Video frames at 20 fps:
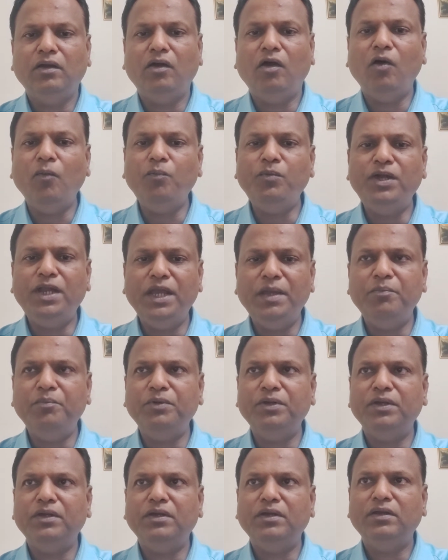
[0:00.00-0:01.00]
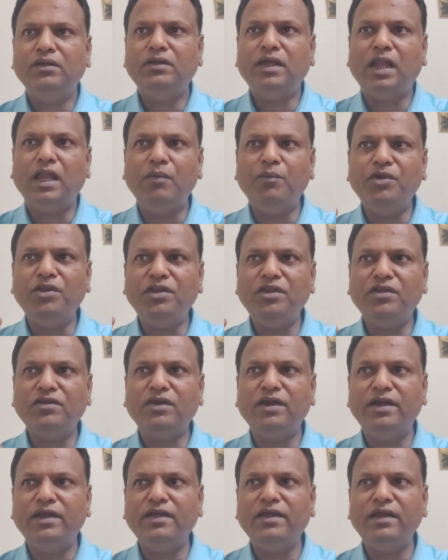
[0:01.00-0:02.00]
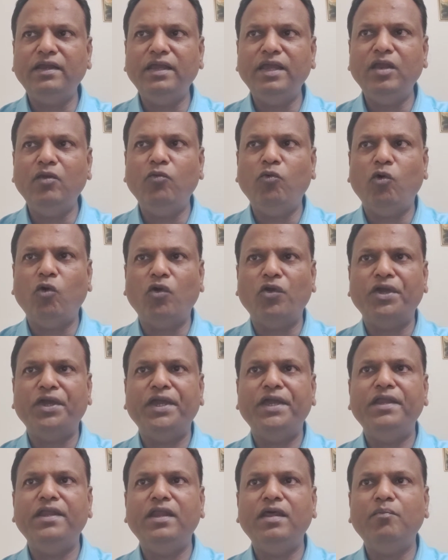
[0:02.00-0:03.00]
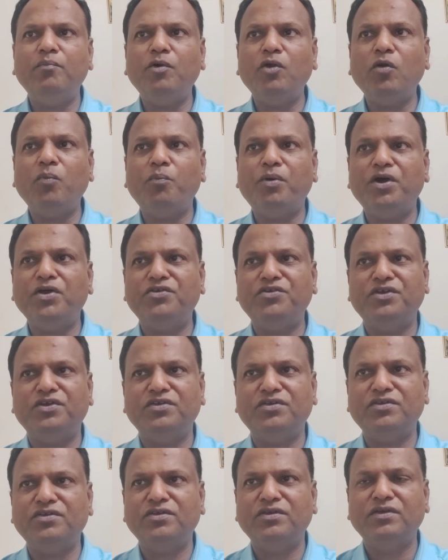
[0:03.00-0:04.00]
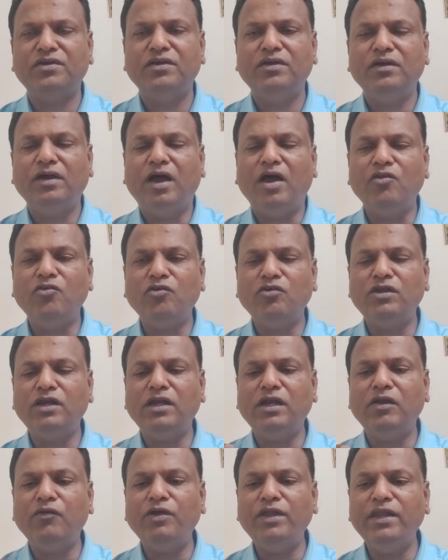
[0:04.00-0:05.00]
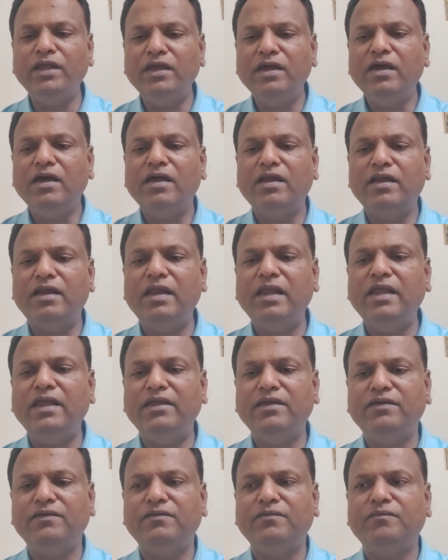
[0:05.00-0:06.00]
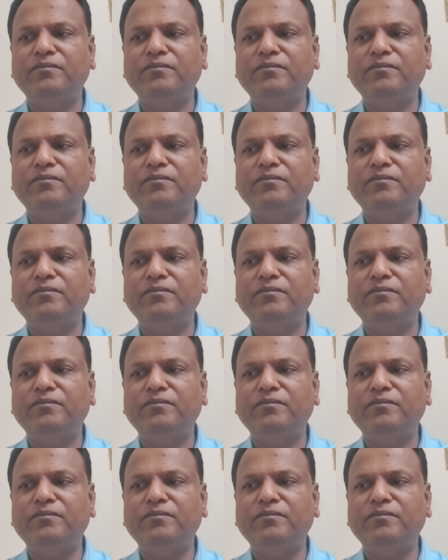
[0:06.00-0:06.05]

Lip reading: Of them, thalamus is critically involved in a number of functions associated with relaying.